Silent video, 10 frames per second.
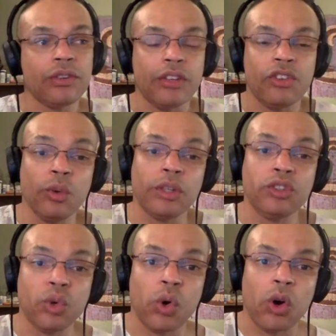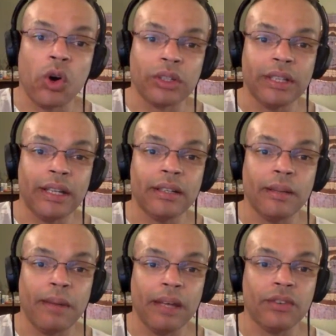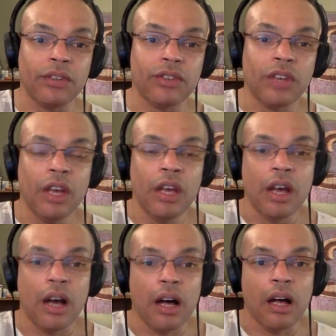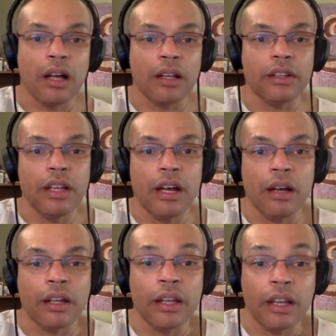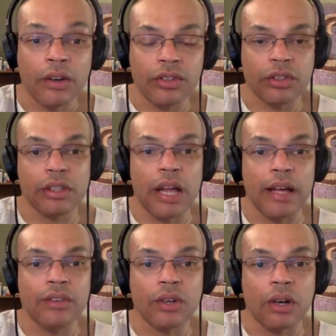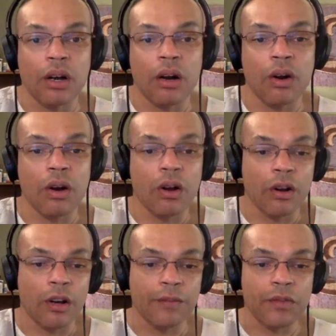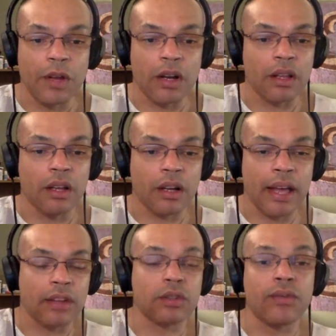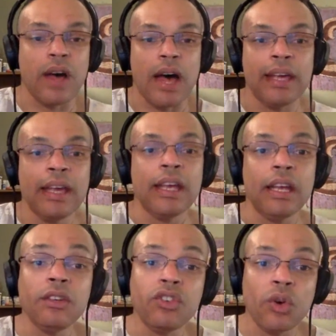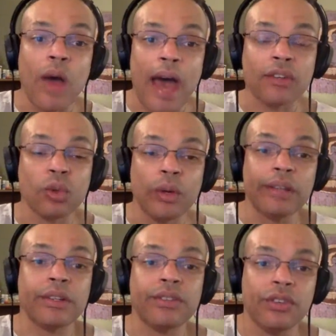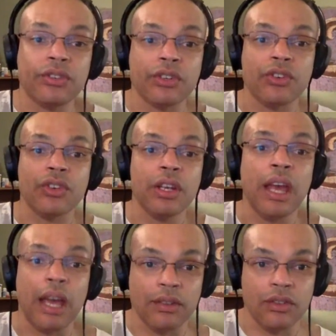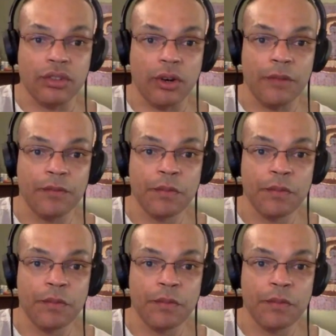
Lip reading: that you endure on a day-to-day basis can crystallize or calcify into actual illnesses such as cancer,